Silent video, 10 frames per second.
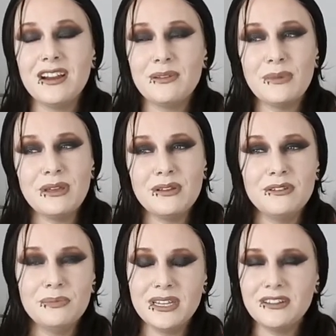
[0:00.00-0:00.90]
It
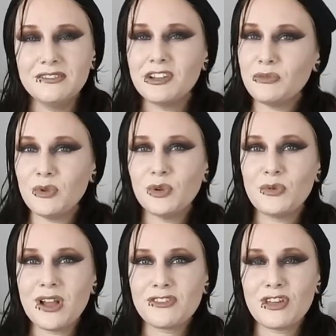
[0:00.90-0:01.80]
may be available to
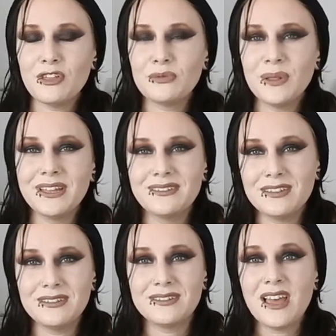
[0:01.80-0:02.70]
watch other
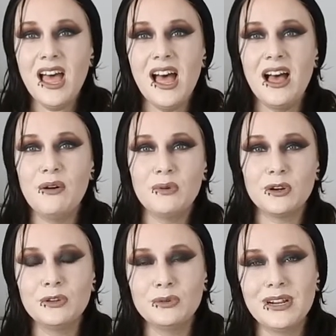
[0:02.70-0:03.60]
places
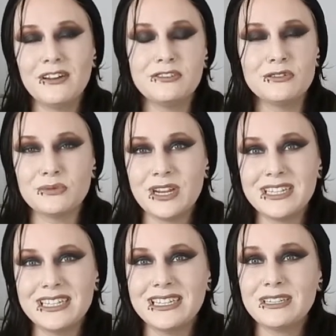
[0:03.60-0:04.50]
where you would have to
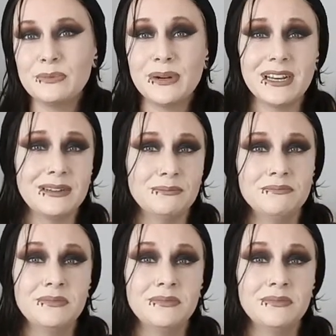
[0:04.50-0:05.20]
rent it, but I'm